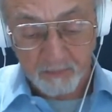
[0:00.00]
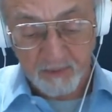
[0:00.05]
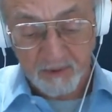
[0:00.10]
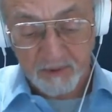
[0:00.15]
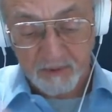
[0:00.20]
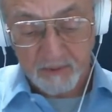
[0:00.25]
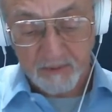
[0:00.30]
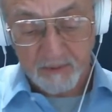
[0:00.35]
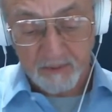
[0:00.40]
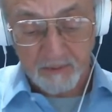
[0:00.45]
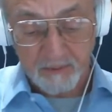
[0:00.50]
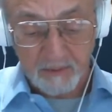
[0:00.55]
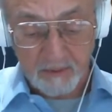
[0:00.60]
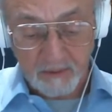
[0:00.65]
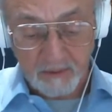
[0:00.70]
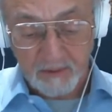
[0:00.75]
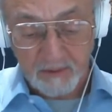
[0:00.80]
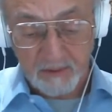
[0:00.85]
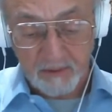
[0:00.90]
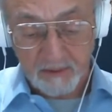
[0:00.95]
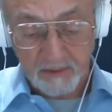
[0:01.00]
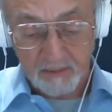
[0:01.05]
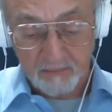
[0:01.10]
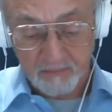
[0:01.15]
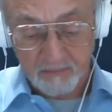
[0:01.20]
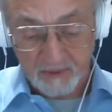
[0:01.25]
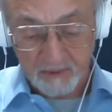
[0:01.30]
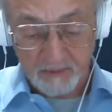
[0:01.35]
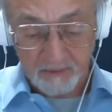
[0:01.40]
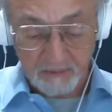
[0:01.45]
bigger
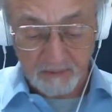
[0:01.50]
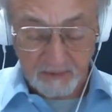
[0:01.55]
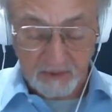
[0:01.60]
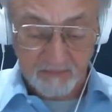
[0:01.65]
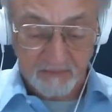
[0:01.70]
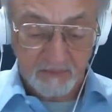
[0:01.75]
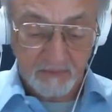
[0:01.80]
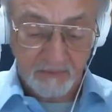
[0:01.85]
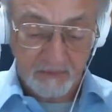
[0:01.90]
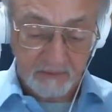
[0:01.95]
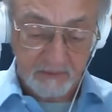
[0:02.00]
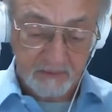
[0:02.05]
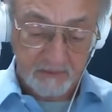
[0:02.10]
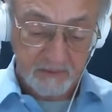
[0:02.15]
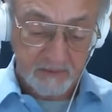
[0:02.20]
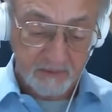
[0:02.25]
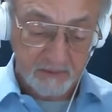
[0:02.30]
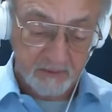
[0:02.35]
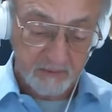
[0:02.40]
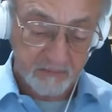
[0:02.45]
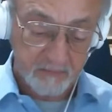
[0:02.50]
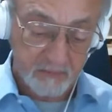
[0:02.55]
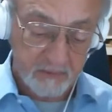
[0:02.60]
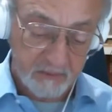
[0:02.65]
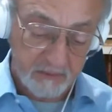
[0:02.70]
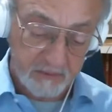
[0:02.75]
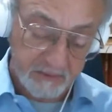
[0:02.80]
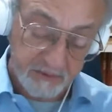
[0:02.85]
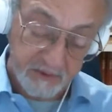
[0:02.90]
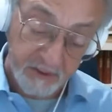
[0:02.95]
uh, bigger level or,
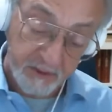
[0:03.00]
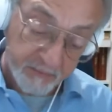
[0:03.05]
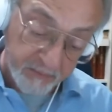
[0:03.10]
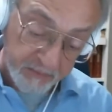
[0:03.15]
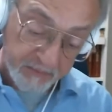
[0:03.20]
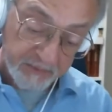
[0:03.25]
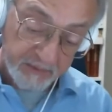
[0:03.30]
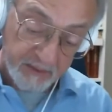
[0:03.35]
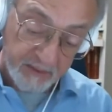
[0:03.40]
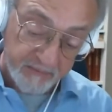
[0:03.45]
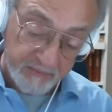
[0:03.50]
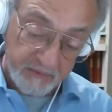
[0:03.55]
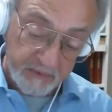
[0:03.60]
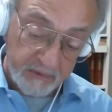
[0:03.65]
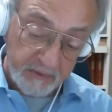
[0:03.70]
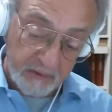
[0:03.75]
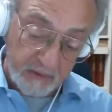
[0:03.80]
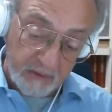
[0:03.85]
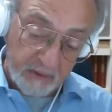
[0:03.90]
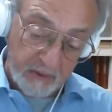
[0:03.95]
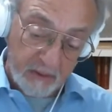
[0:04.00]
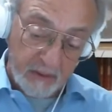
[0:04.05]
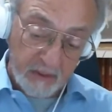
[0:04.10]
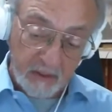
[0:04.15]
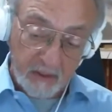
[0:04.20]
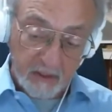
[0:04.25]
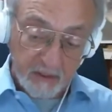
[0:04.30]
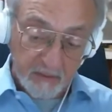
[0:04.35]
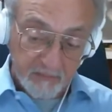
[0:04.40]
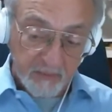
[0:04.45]
or, or deeper level
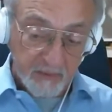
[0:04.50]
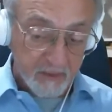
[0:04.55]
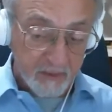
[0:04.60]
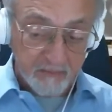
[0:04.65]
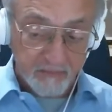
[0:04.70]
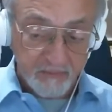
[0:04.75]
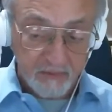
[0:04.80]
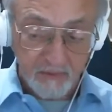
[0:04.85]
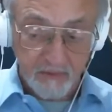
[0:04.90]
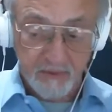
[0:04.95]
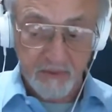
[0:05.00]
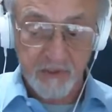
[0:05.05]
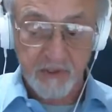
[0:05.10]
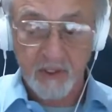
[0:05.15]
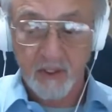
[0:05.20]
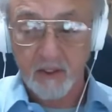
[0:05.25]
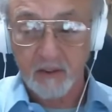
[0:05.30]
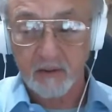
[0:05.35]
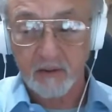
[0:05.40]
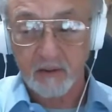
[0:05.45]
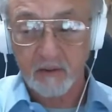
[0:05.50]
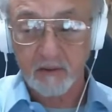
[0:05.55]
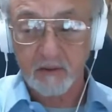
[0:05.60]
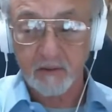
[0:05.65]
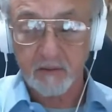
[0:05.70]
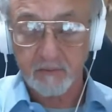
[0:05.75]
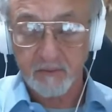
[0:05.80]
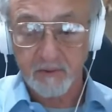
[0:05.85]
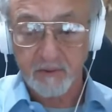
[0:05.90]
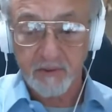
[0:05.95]
uh, we have to understand that
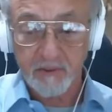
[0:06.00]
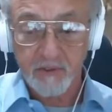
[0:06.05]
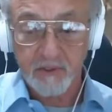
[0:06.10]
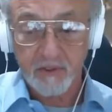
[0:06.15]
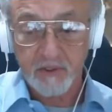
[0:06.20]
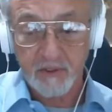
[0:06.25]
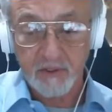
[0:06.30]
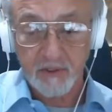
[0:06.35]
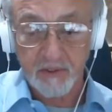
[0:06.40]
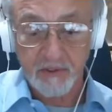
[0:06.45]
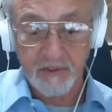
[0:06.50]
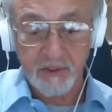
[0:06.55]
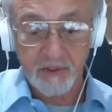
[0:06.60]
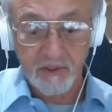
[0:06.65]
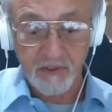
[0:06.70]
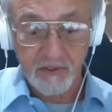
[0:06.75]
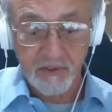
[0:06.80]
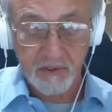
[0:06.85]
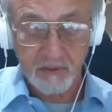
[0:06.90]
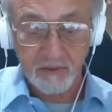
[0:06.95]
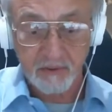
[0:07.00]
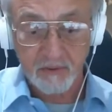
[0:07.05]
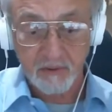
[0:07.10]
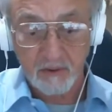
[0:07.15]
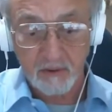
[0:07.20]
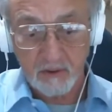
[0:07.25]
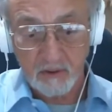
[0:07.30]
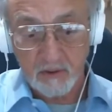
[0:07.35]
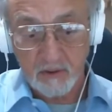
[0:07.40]
you know these these things are